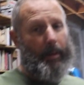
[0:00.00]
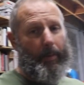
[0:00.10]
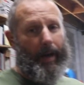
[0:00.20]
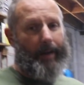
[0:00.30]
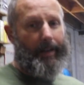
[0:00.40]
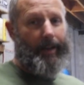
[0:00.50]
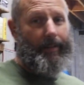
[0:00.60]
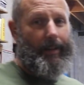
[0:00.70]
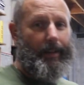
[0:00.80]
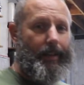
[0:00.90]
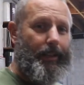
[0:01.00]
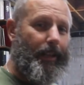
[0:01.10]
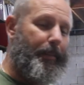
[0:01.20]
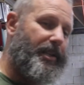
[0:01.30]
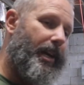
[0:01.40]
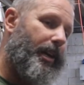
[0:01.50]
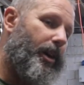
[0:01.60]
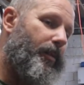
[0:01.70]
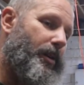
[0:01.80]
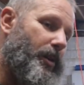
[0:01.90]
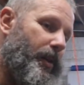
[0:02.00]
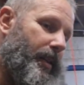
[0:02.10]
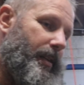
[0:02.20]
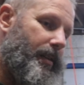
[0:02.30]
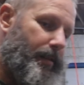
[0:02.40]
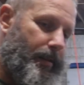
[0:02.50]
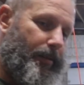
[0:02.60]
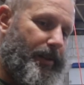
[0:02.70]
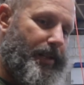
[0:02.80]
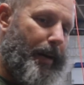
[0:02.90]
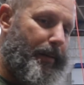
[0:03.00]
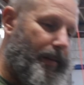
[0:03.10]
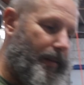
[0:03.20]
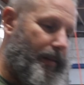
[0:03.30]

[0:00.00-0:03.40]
be proud of. Well, let me take you over to it. Go ahead and stop it.